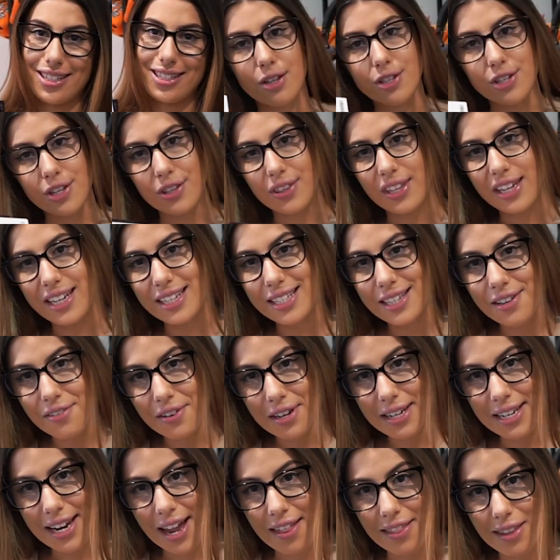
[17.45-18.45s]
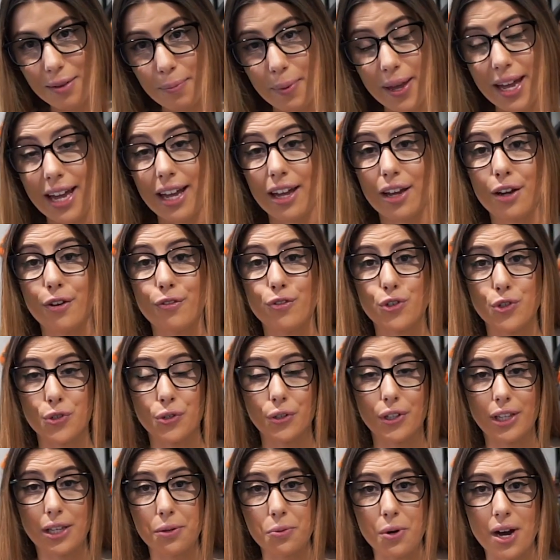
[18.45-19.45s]
So these are another pair of
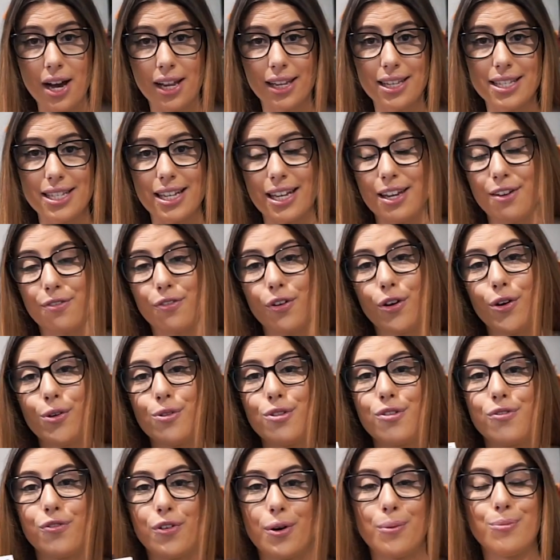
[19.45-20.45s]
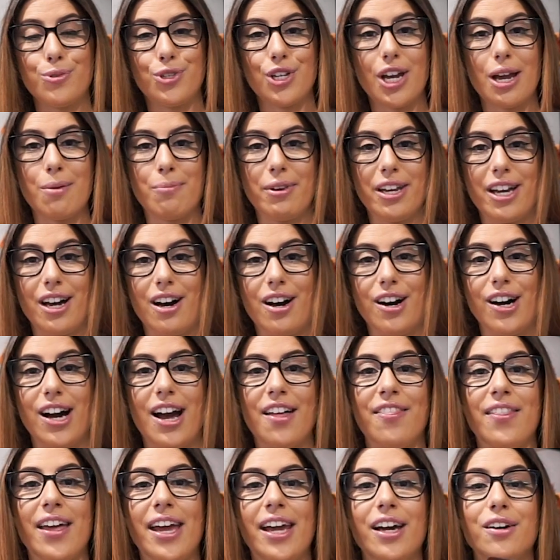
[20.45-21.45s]
truly wireless earphones from JBL,
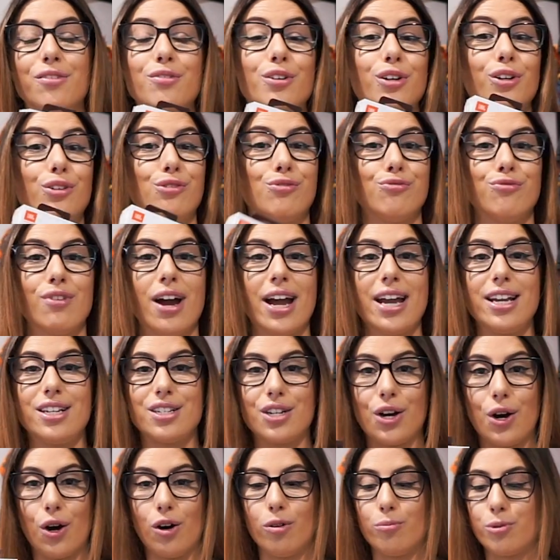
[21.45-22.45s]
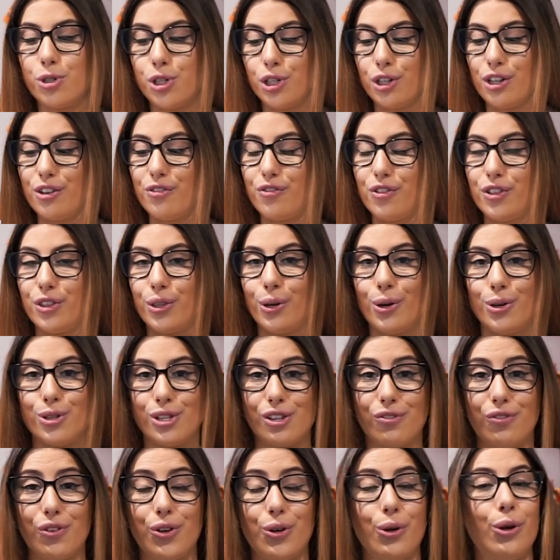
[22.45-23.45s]
and they are a great option for those
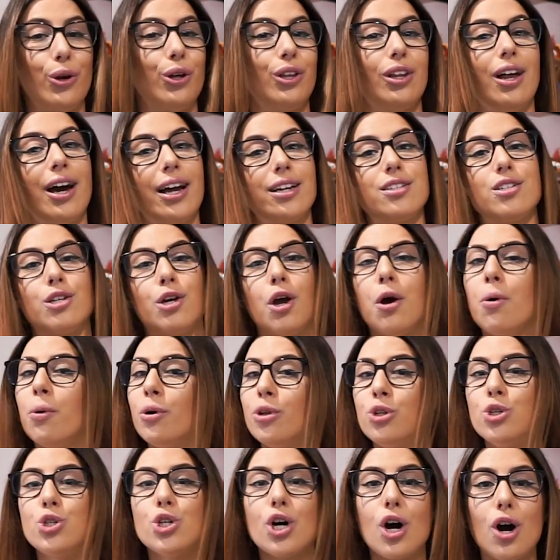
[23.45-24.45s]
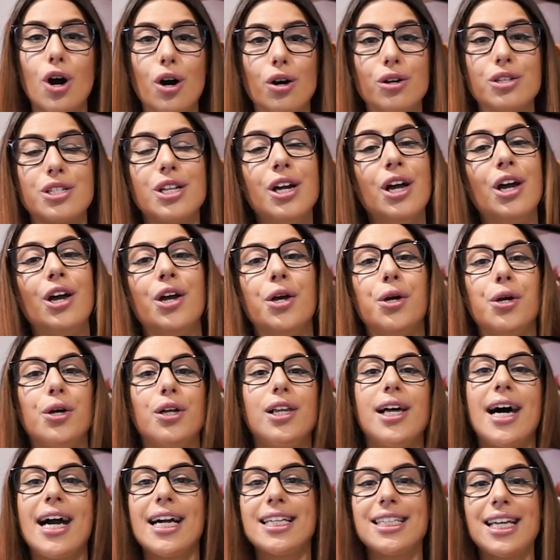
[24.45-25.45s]
of you who like to go on jogs, who
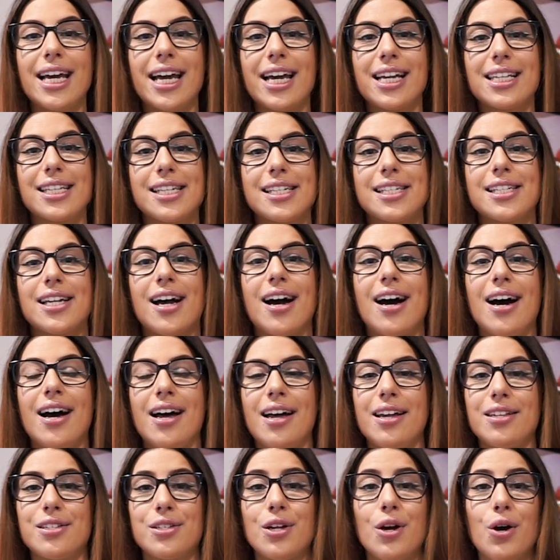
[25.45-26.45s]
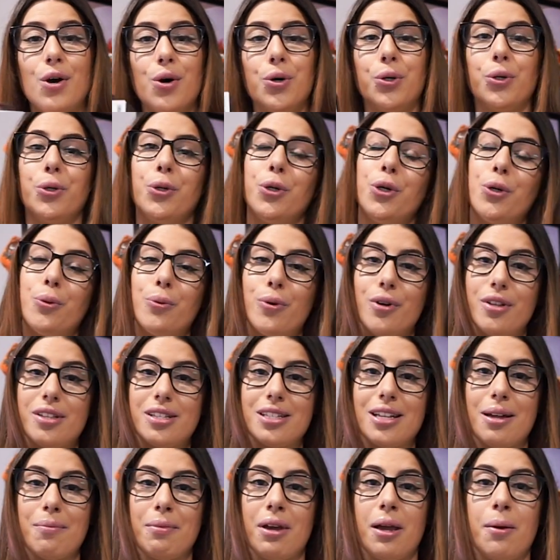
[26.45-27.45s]
like to exercise, or who want
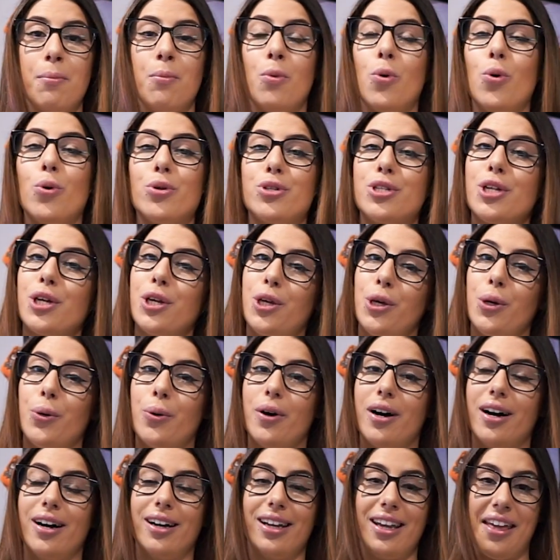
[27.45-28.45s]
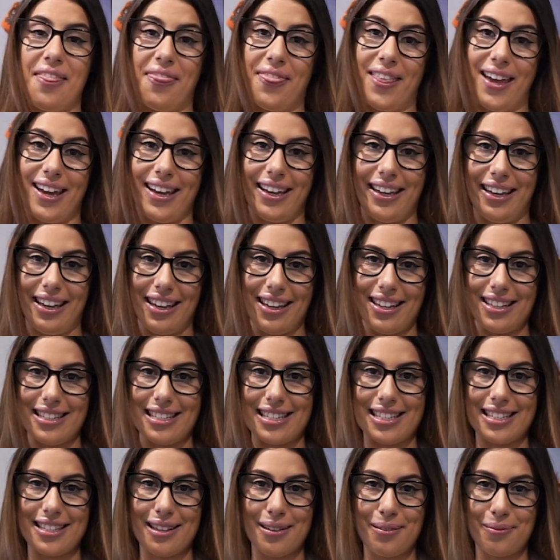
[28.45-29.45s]
something more secure in their
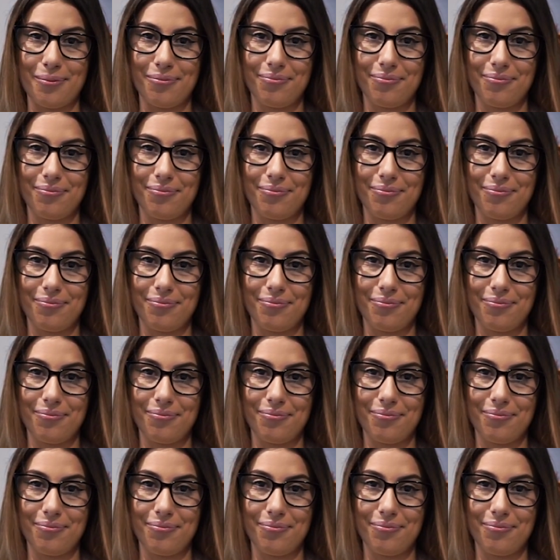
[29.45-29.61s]
ears.